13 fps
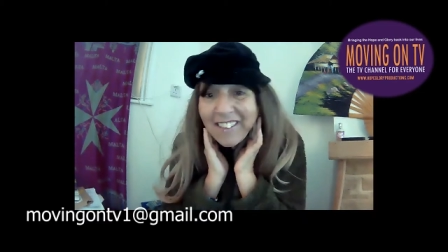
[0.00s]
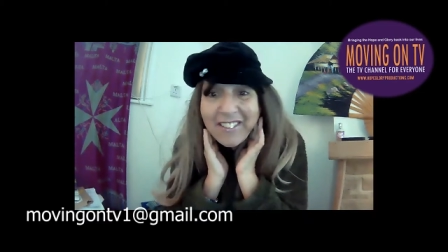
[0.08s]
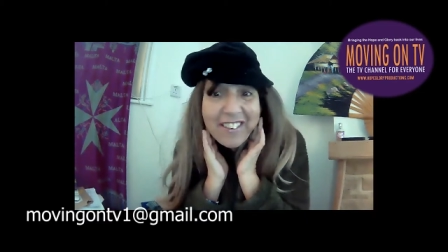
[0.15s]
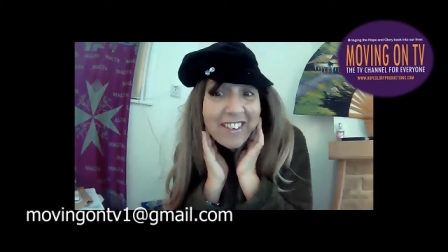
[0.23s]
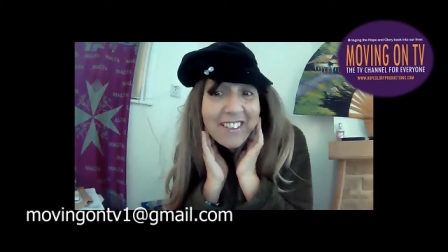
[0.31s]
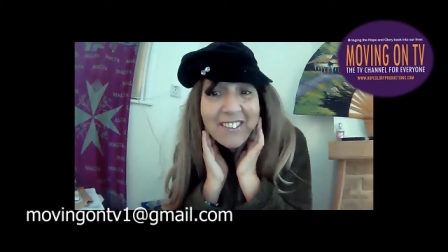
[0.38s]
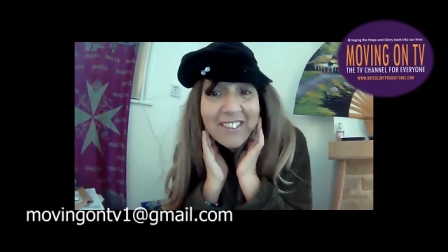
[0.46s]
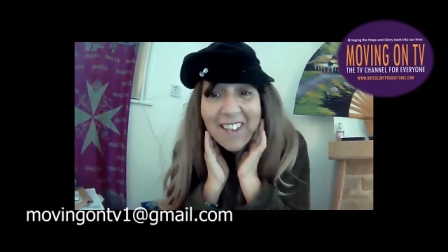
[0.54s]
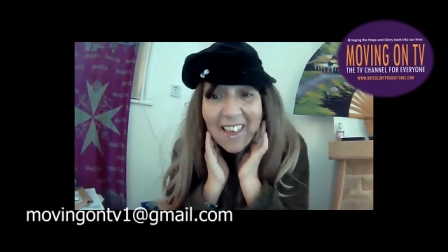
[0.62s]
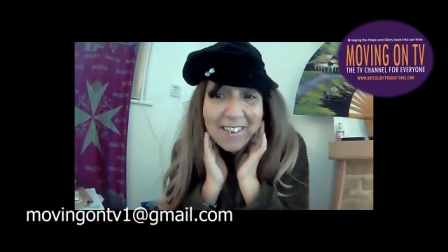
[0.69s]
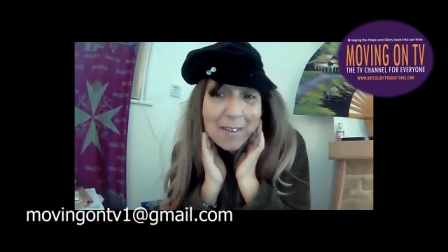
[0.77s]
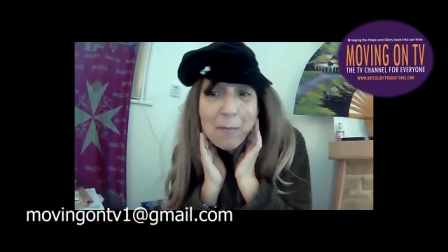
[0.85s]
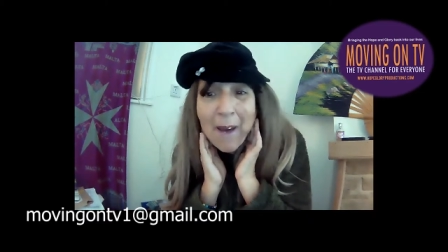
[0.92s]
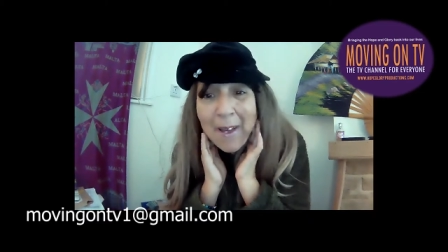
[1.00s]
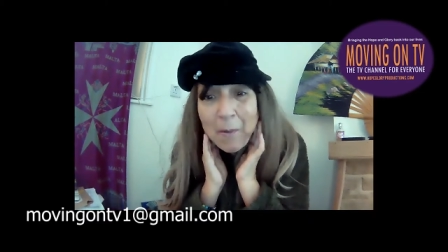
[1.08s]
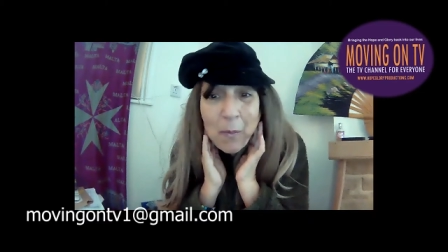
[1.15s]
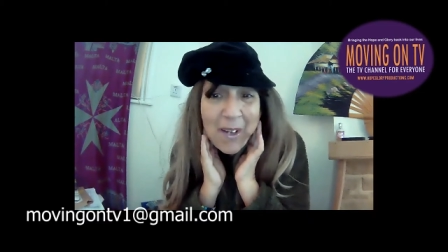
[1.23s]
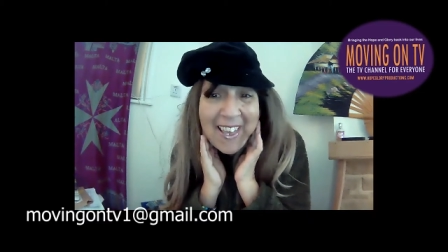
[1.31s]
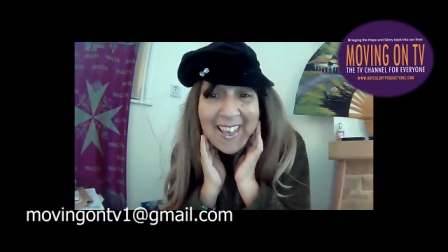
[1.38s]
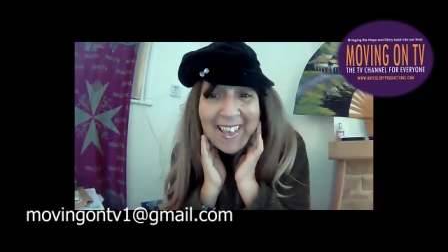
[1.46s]
Do you like my
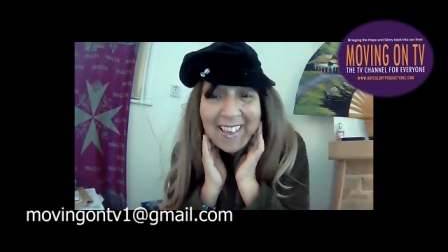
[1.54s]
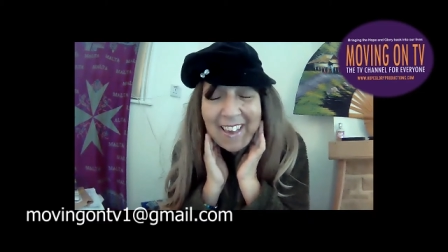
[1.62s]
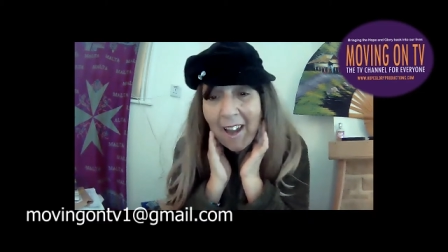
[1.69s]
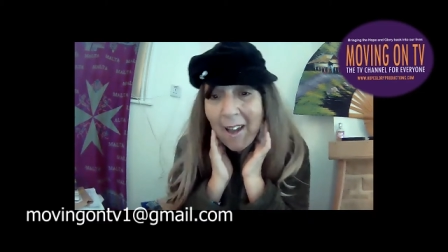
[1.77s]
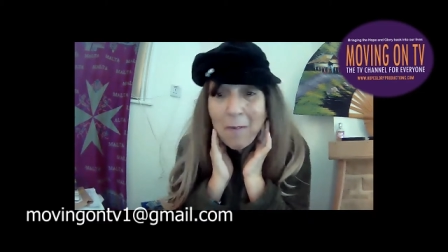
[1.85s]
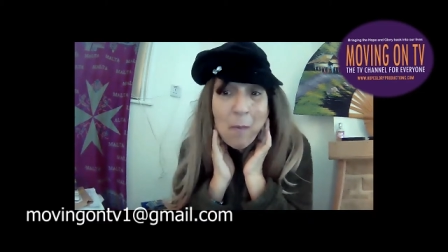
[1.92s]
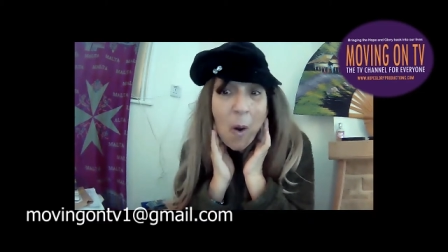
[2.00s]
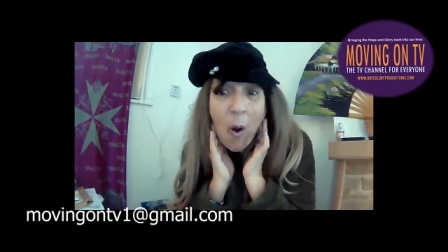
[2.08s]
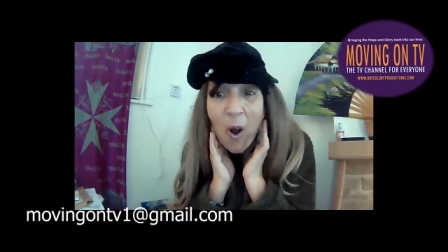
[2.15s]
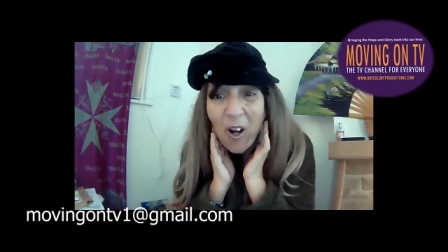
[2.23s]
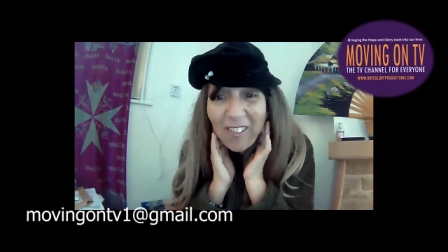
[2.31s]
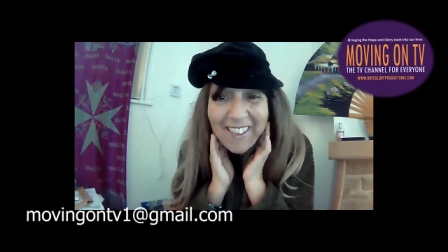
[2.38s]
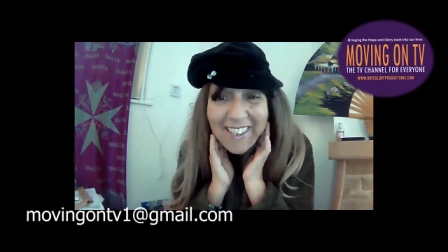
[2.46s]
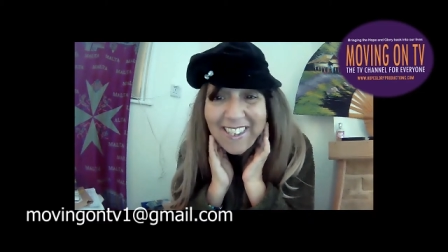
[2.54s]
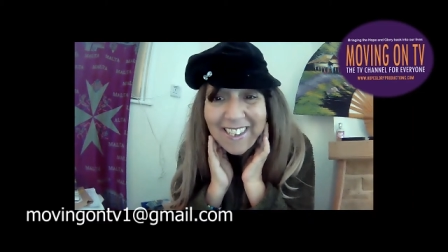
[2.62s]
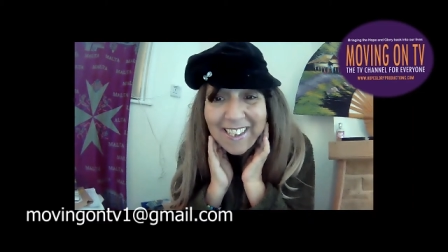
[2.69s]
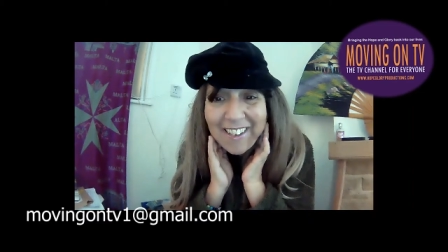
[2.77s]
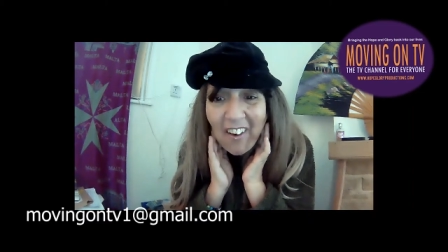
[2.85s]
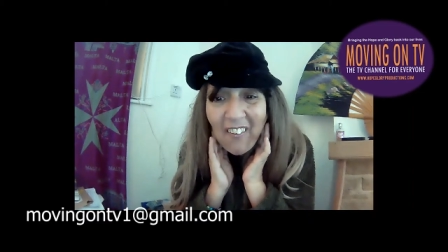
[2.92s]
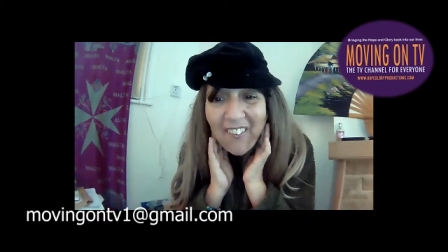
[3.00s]
wig? I'm all
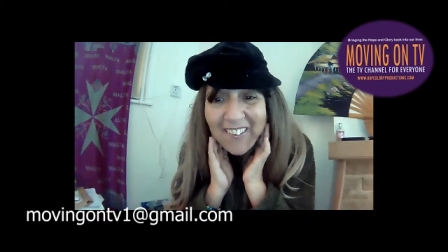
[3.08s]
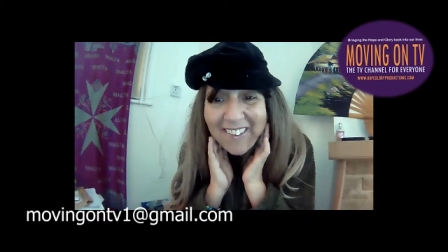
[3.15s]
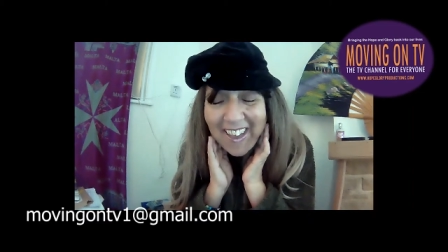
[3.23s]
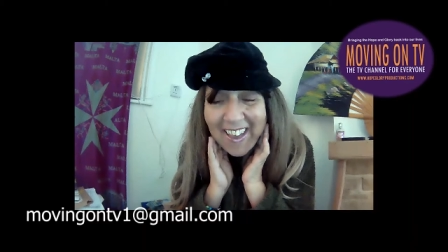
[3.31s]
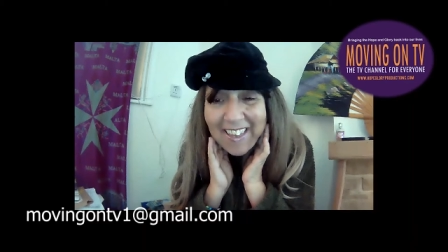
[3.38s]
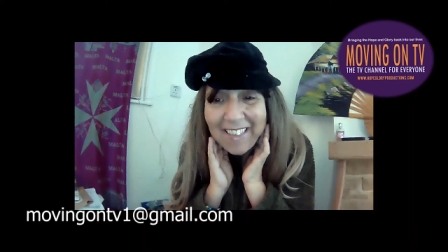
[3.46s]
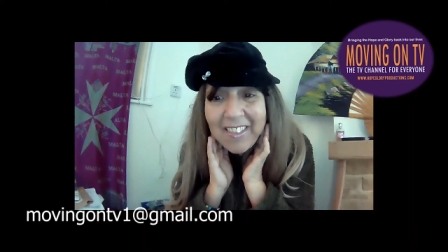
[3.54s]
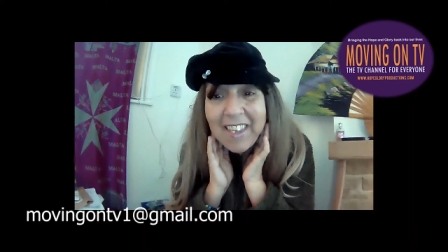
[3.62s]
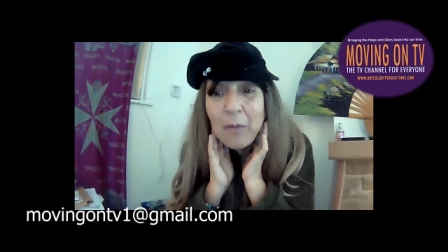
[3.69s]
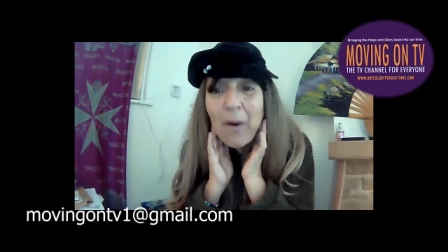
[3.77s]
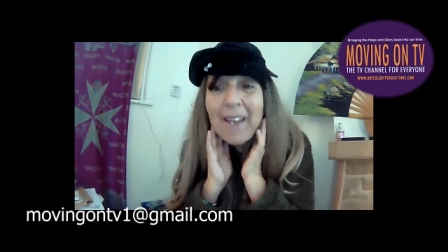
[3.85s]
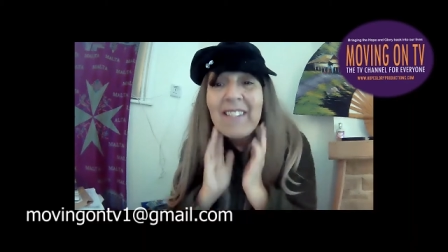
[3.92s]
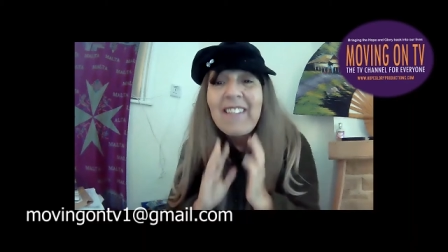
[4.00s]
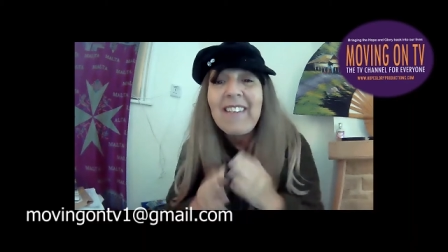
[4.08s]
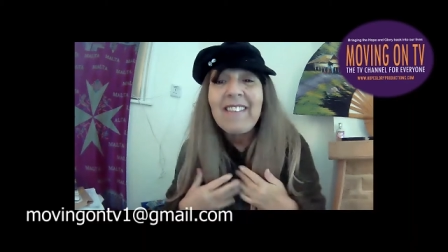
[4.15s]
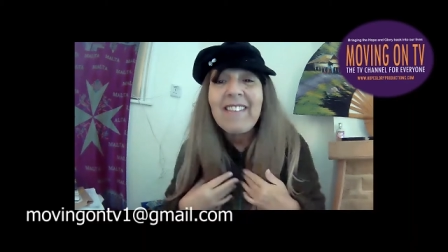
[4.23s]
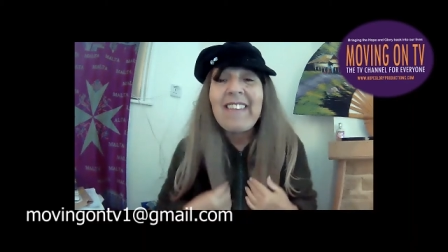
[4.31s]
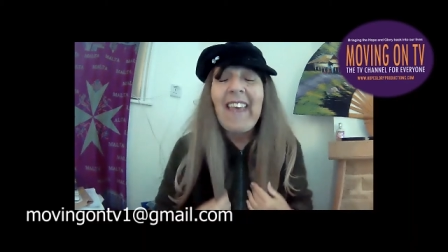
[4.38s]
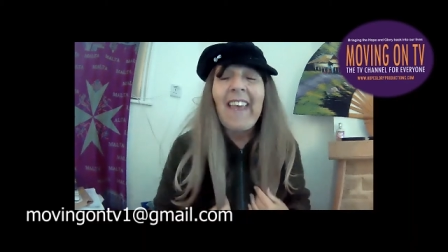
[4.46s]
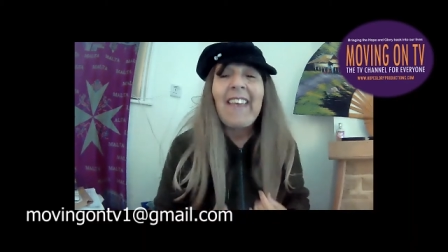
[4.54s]
ego, okay? The awakening
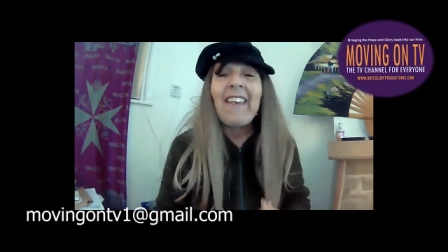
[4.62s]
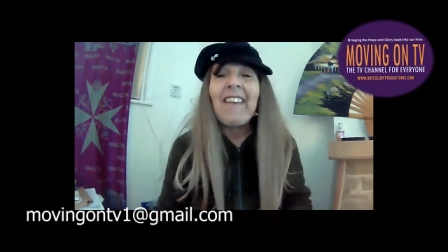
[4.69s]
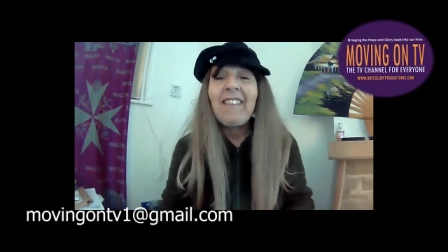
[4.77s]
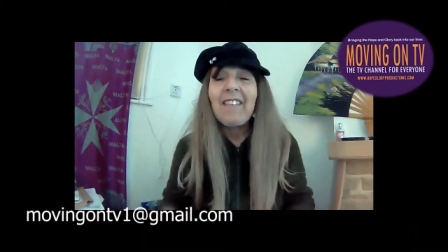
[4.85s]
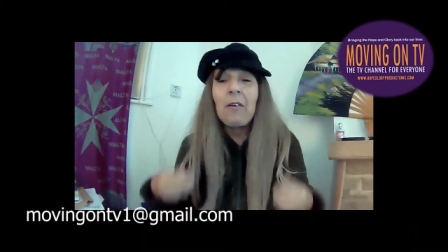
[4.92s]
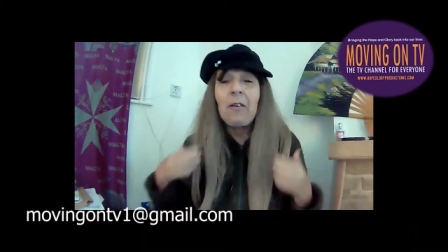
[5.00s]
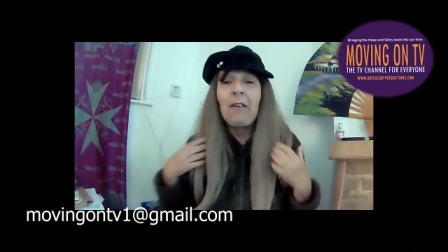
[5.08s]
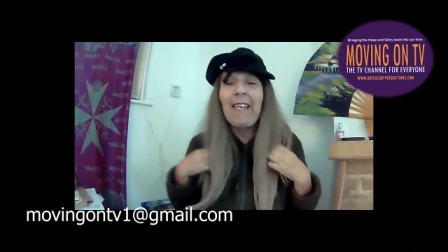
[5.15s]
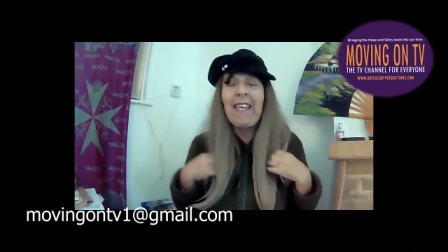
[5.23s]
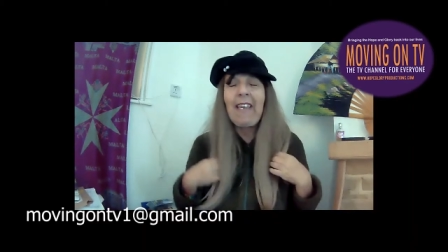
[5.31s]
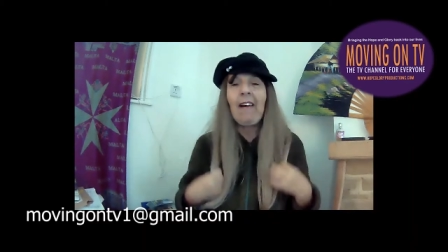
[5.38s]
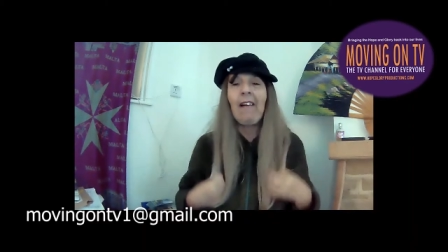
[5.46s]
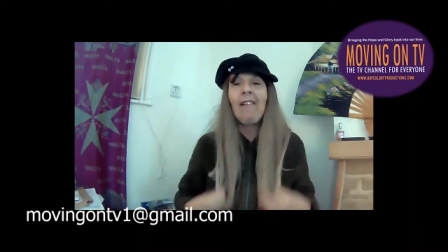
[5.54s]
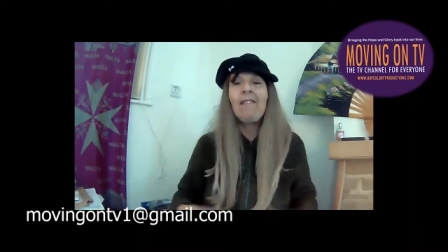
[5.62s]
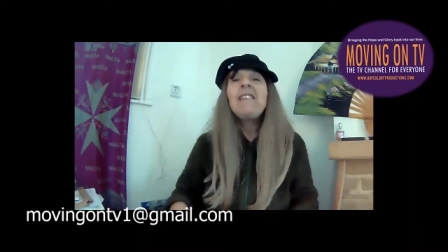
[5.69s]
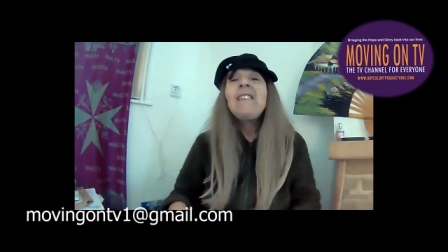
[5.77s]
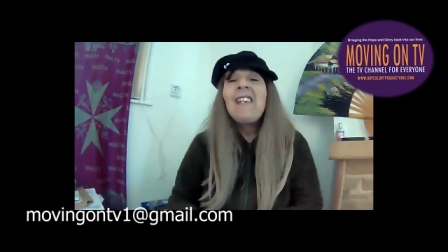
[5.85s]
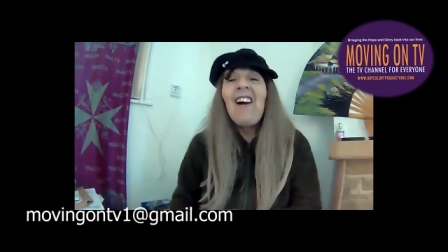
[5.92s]
today is all ego.